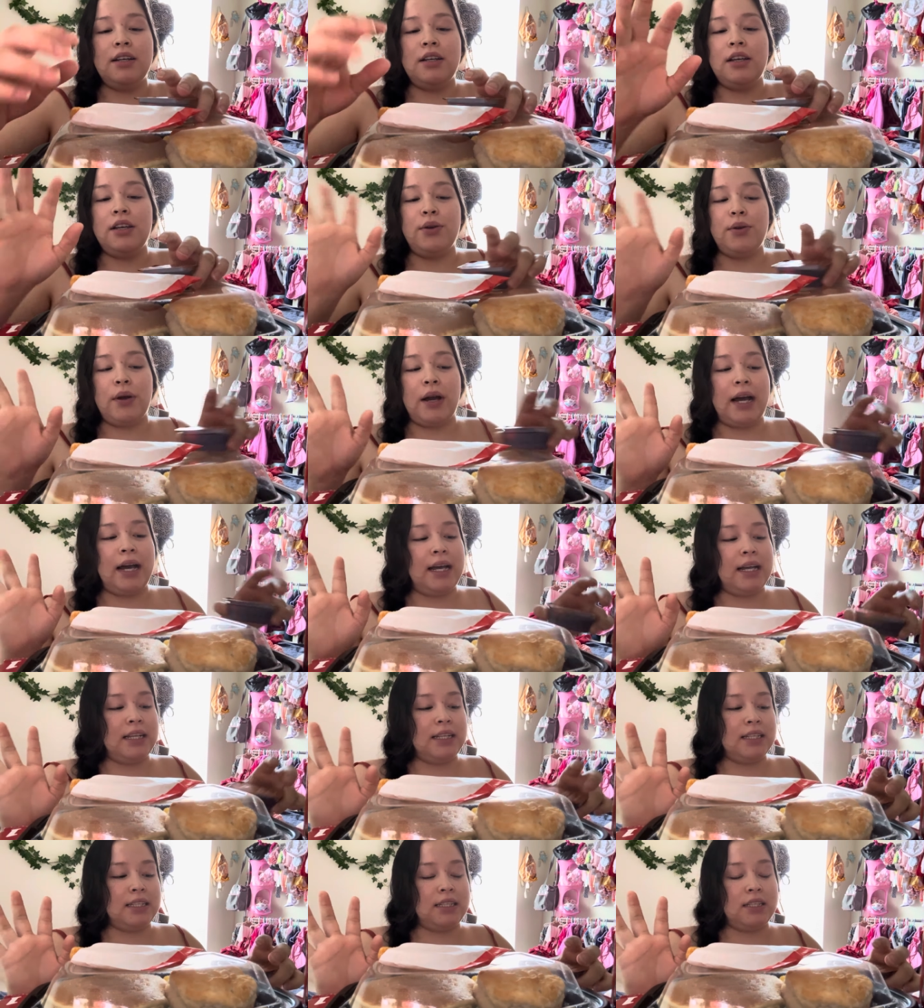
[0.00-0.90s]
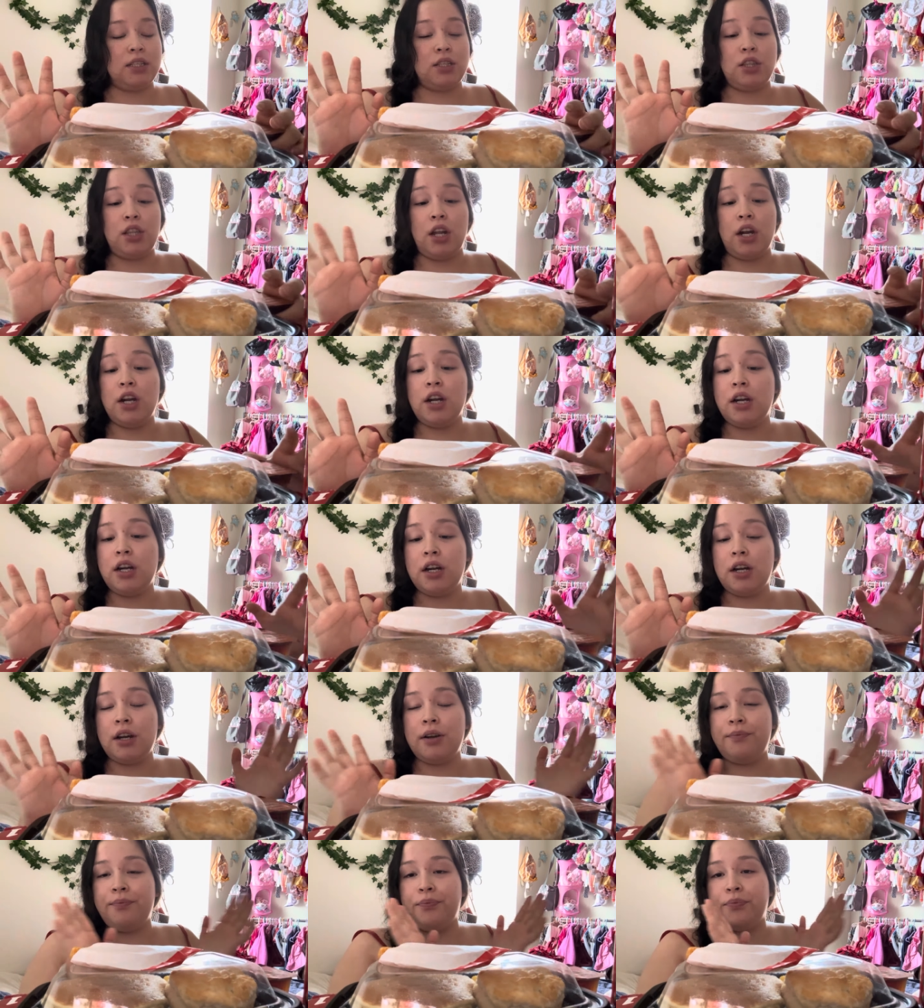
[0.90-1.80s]
you guys there
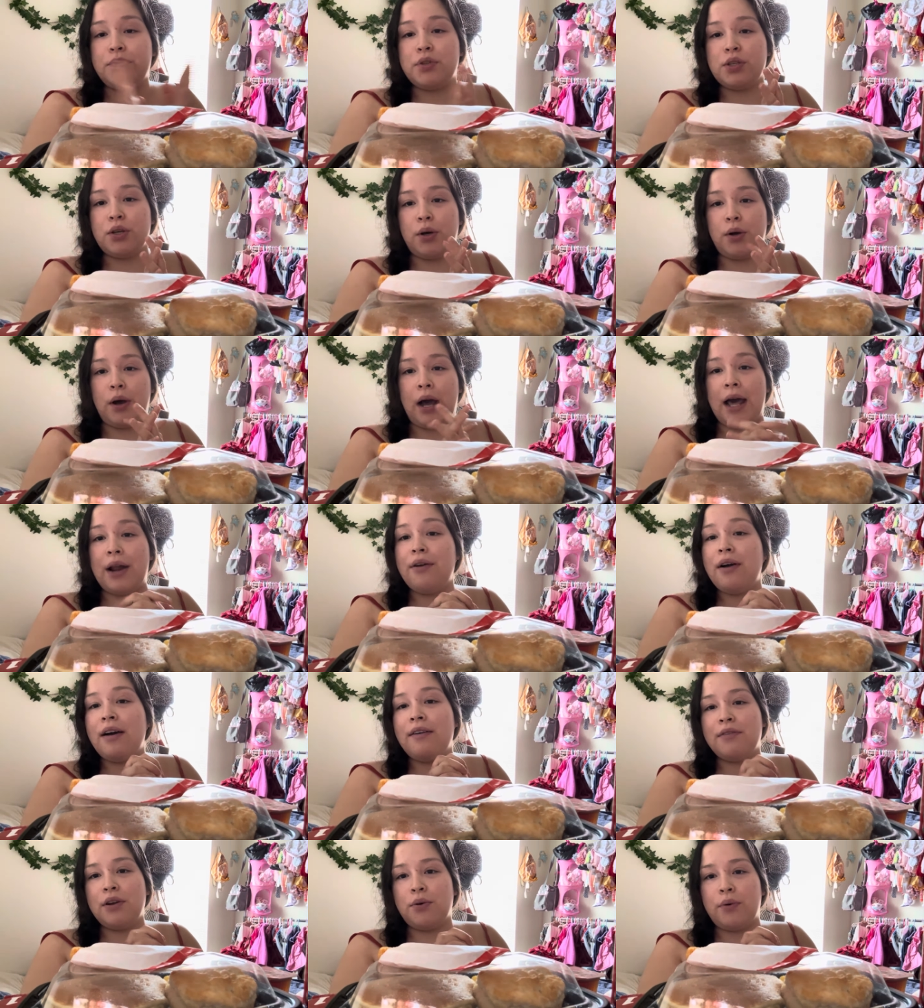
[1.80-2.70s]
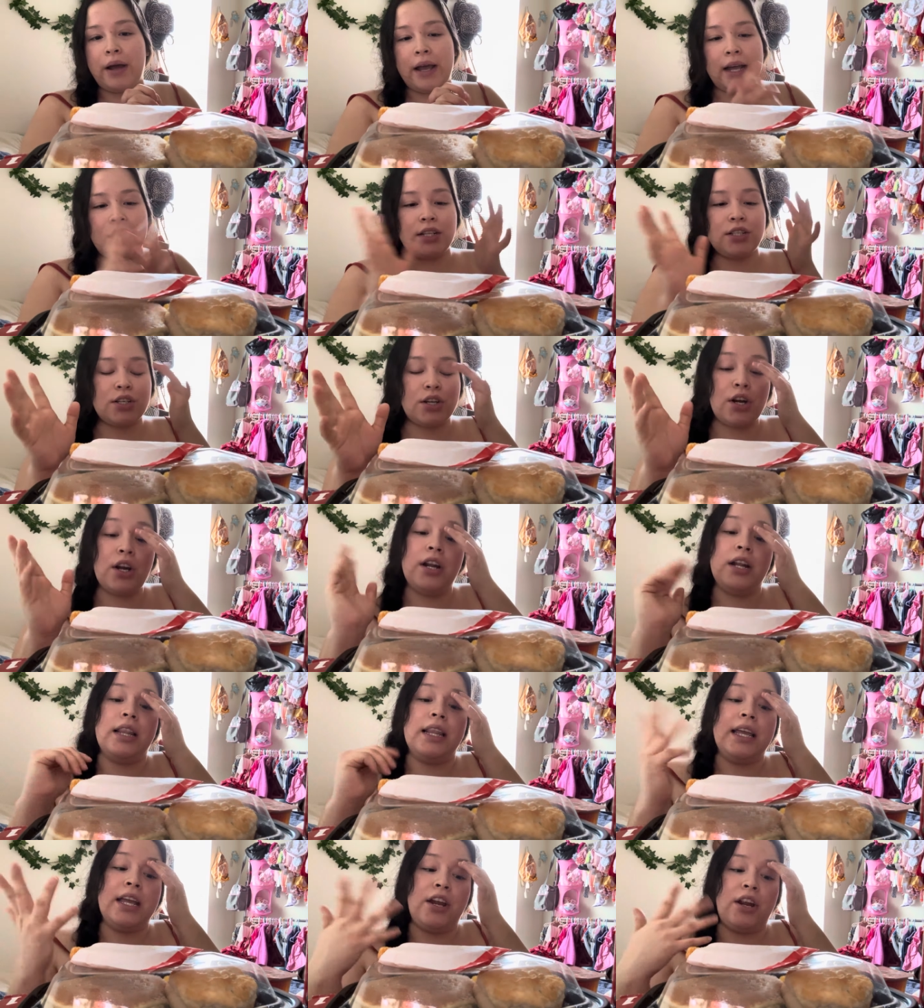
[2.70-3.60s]
so i don't have no eggs
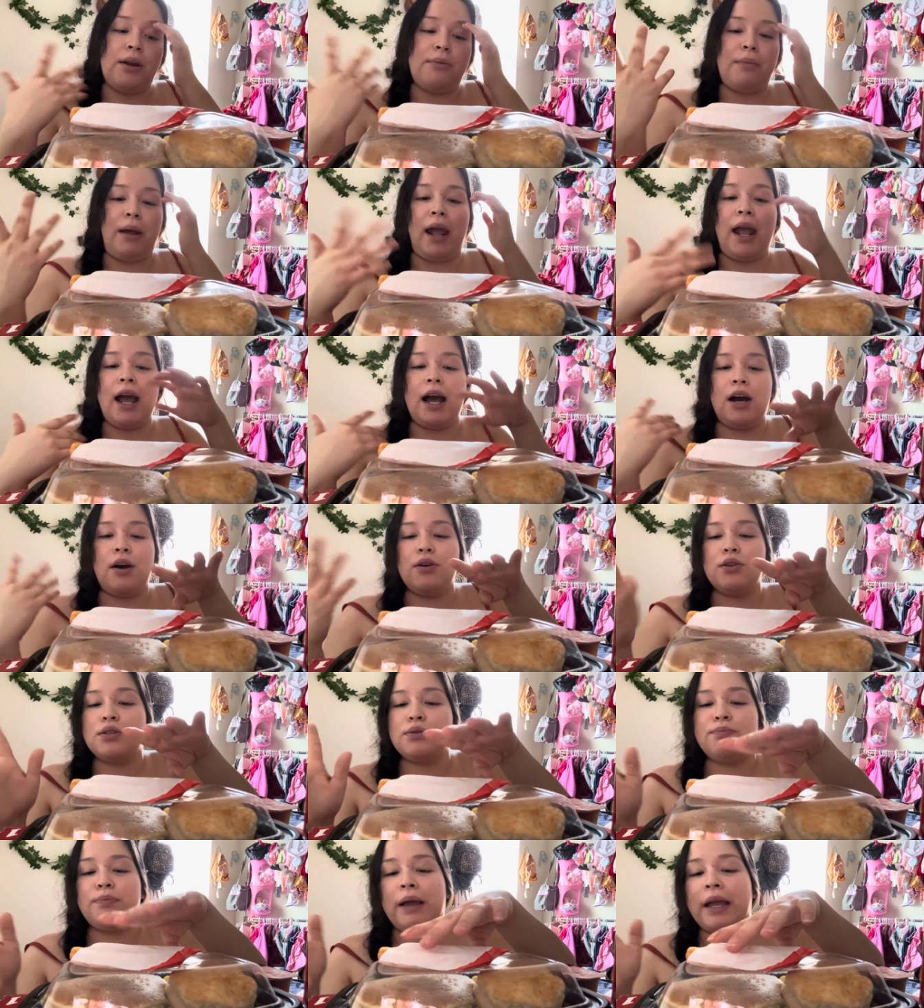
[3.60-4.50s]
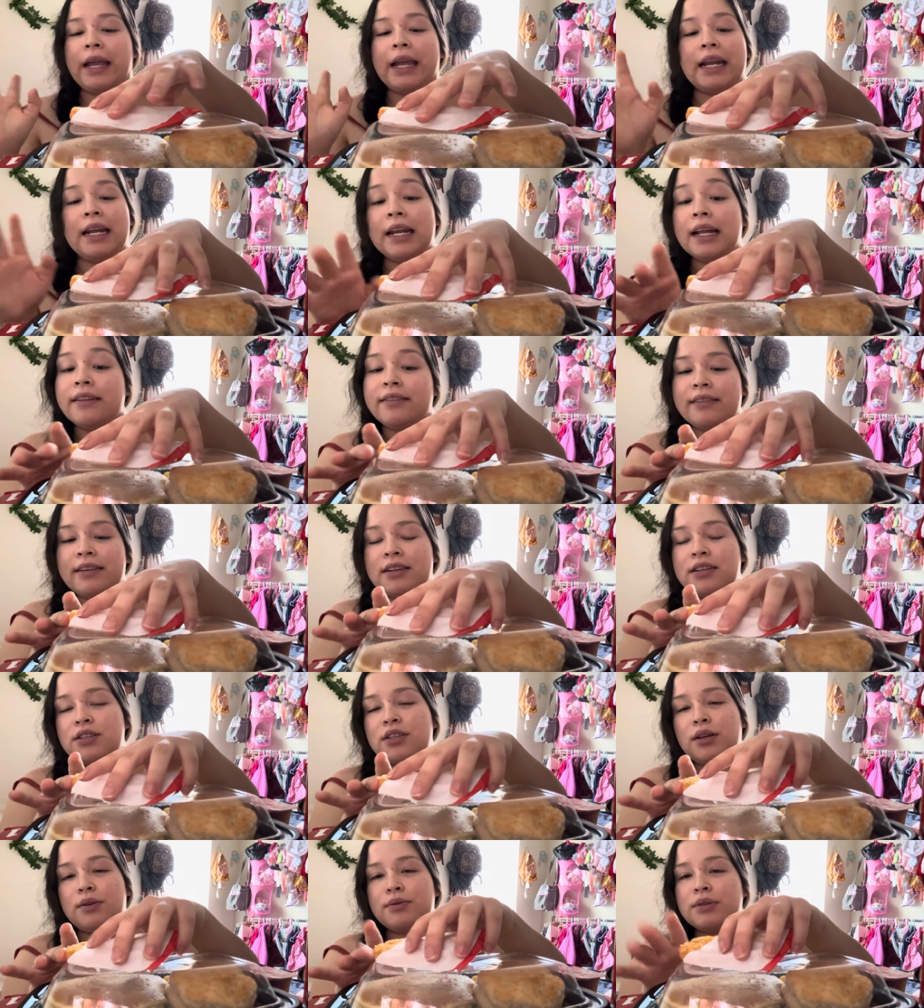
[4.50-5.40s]
currently here in my house baking nothing
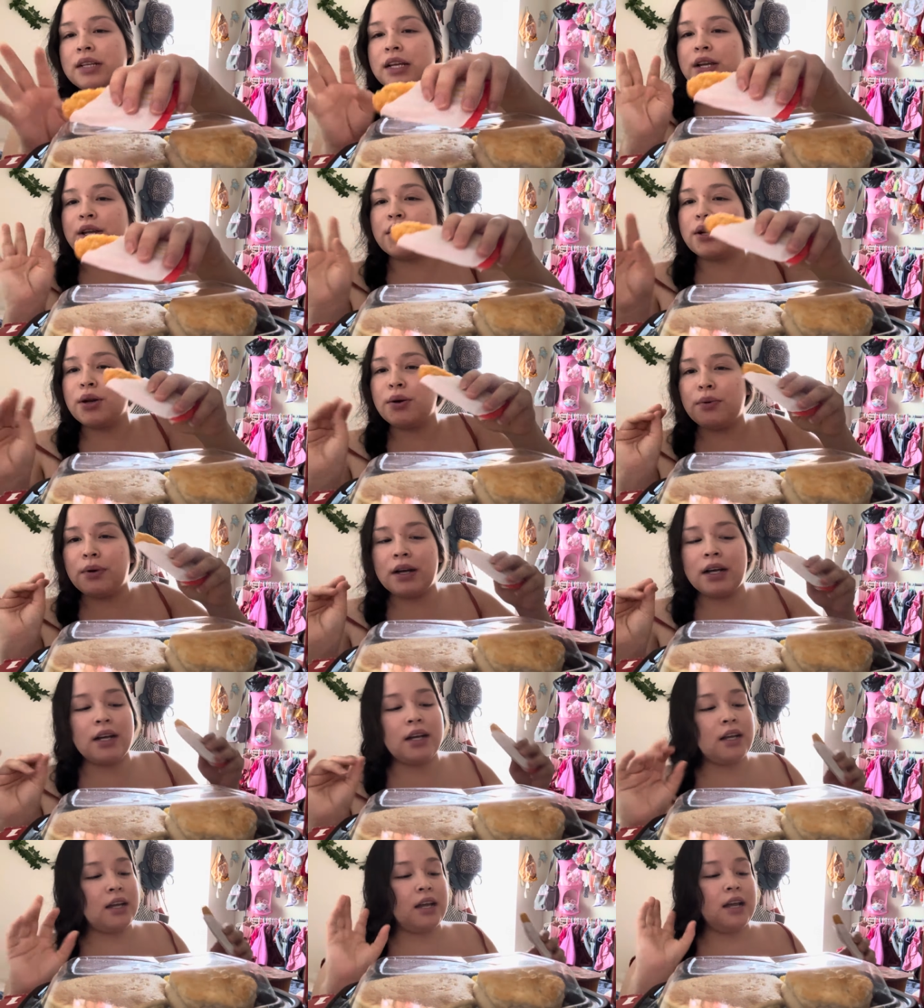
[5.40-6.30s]
so i was like you know what